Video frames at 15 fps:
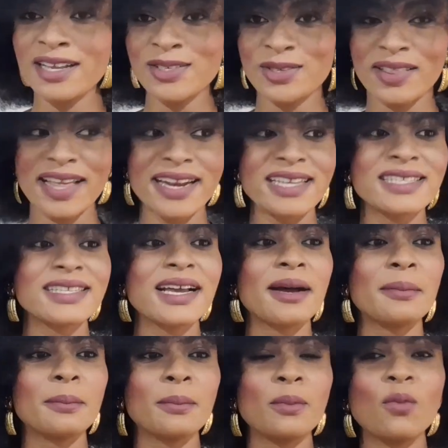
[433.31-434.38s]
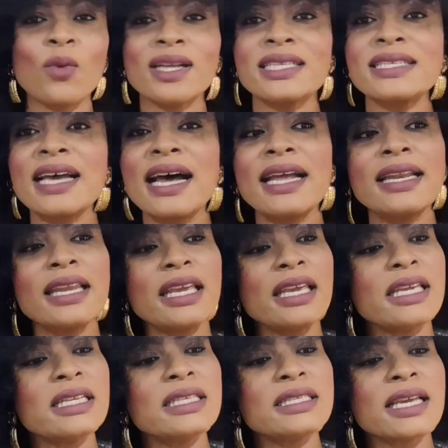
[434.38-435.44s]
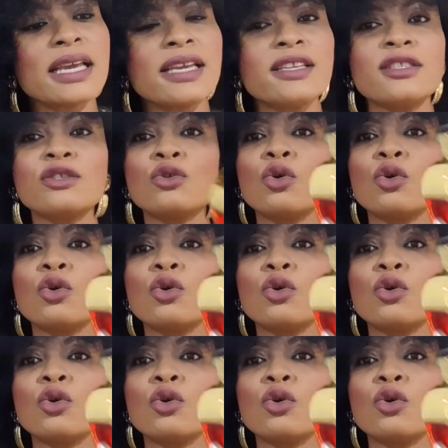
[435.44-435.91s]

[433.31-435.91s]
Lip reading: So that is Watani Intense